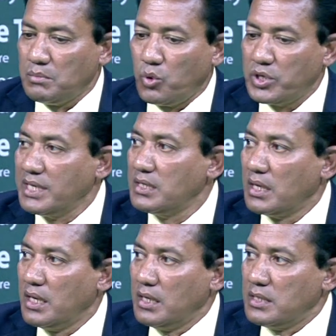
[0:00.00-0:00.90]
voting
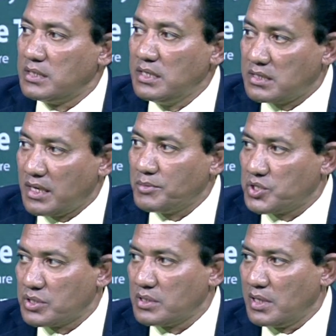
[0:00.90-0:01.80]

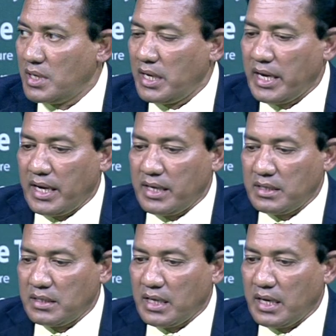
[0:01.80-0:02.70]
systems
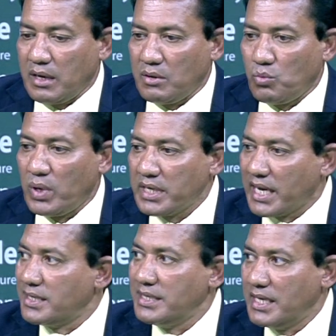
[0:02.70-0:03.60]
and one
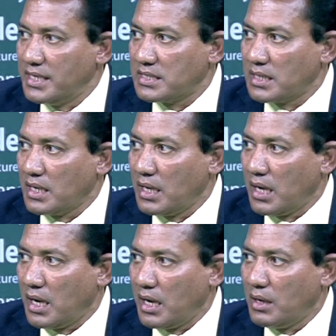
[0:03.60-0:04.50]
candidates
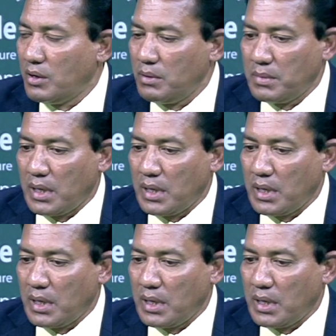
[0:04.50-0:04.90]
how